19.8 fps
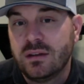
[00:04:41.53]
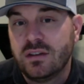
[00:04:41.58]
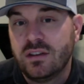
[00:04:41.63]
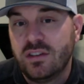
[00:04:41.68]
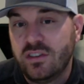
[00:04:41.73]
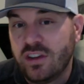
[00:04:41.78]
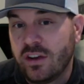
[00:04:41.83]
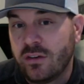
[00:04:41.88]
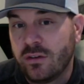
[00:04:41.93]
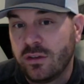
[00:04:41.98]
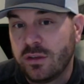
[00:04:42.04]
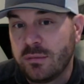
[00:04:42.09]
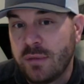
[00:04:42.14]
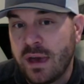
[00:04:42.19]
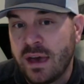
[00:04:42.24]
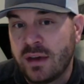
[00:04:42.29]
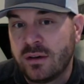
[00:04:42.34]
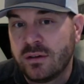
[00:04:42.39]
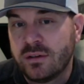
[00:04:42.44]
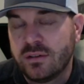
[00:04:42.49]
generally
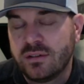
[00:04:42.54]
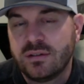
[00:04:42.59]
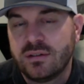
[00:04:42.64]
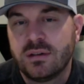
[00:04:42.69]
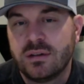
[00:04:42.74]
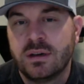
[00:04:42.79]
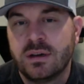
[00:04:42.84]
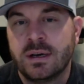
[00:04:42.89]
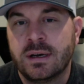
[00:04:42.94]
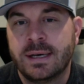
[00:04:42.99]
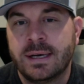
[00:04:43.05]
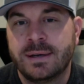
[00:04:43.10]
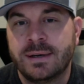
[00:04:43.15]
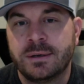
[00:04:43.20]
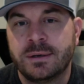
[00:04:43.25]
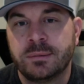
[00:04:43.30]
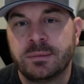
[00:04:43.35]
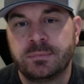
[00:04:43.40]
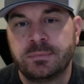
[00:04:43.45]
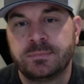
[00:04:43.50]
matters
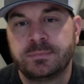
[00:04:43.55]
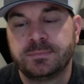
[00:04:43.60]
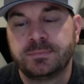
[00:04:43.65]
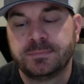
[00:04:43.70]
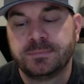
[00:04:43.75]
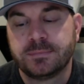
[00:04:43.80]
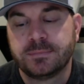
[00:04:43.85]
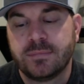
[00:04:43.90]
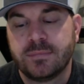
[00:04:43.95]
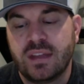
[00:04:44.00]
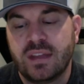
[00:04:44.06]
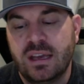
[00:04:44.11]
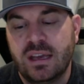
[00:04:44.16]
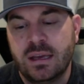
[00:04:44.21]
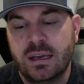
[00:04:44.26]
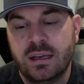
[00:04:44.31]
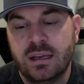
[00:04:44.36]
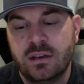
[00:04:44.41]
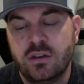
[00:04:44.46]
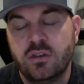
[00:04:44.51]
and